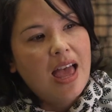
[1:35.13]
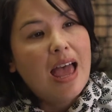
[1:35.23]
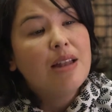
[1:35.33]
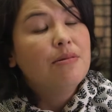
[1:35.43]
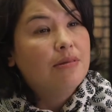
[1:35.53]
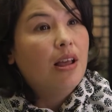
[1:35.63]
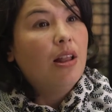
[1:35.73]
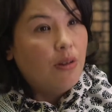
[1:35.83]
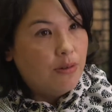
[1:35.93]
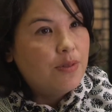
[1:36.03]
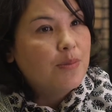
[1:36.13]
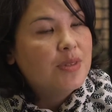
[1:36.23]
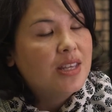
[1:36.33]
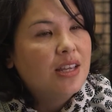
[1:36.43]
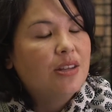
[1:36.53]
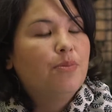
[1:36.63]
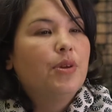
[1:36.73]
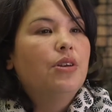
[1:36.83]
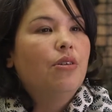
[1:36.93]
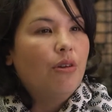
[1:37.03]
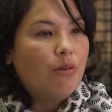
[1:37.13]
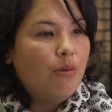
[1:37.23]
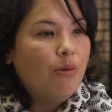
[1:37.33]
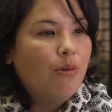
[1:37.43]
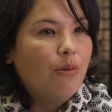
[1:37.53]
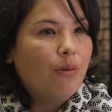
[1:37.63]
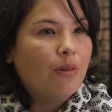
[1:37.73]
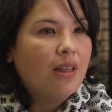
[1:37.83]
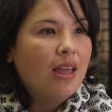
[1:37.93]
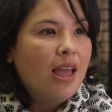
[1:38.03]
And a lot of them did, but not all.